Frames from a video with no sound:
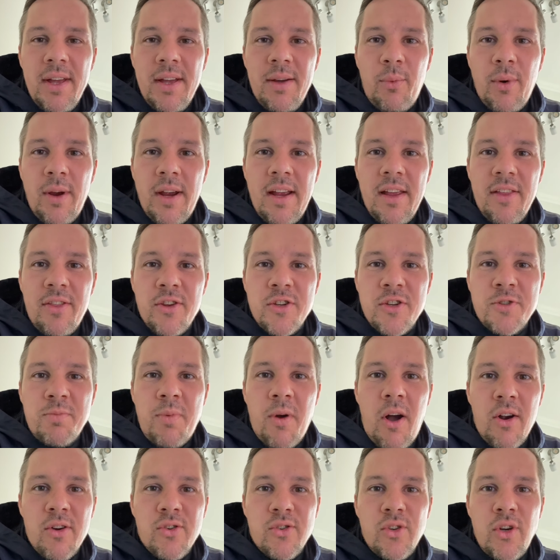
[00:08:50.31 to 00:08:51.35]
with the
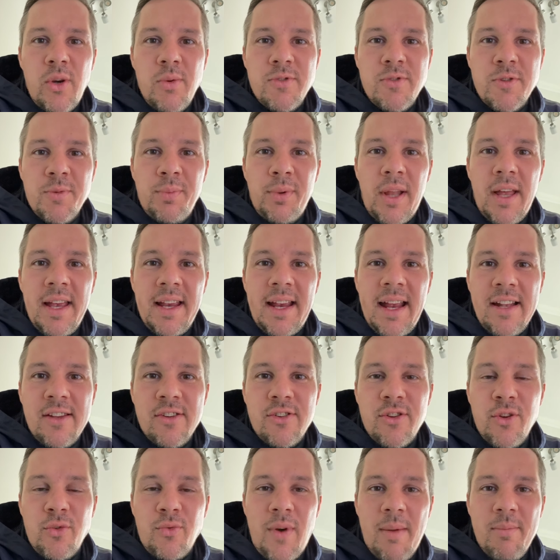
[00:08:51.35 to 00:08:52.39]
Sparks group to play
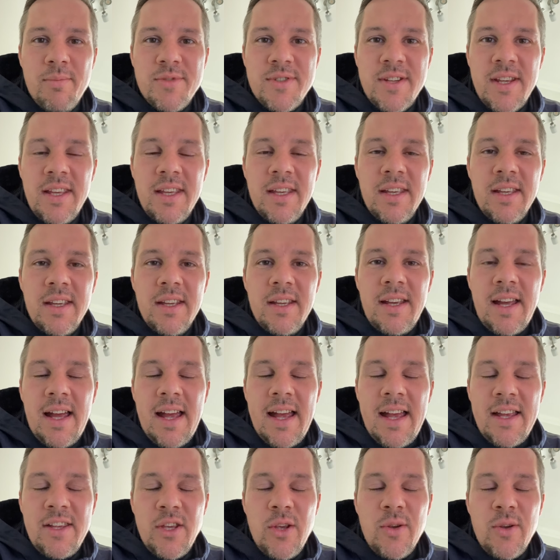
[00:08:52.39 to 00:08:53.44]
against the Ramsey
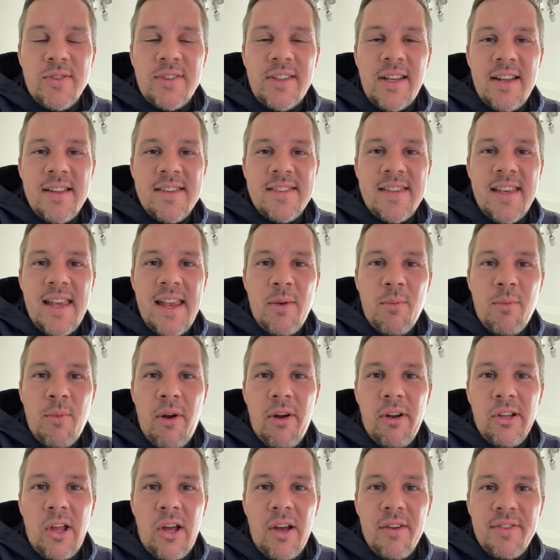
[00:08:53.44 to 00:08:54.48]
Youth Centre team, where
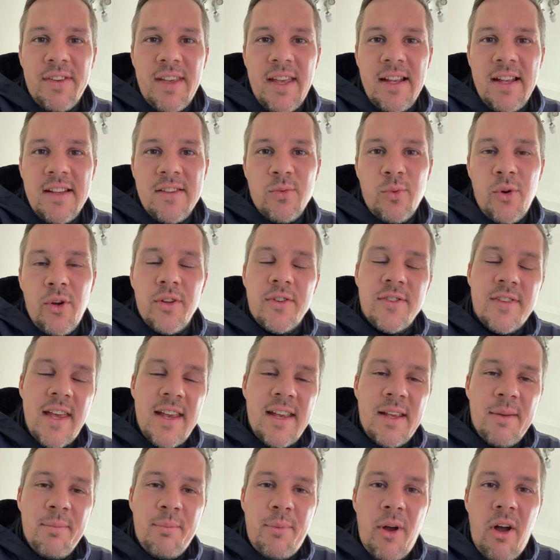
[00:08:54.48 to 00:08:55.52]
a lot of kids were
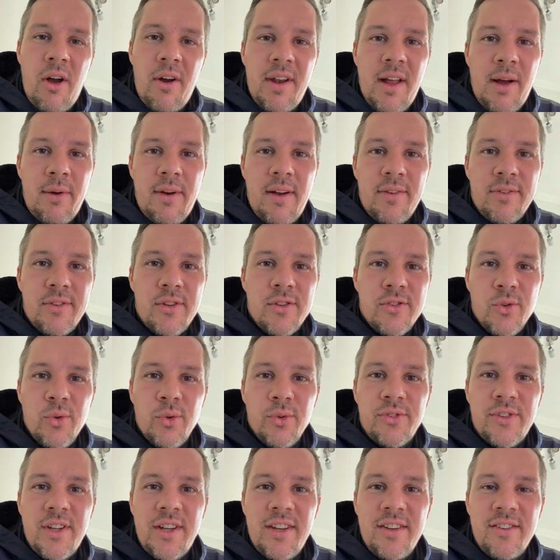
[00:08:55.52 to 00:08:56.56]
taking part in our after school
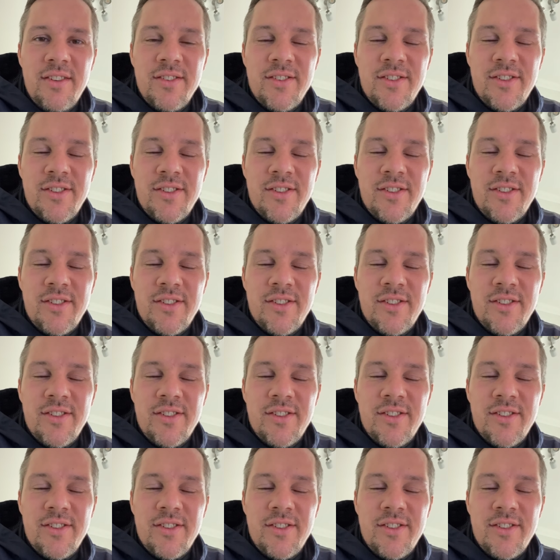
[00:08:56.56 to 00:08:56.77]
centre.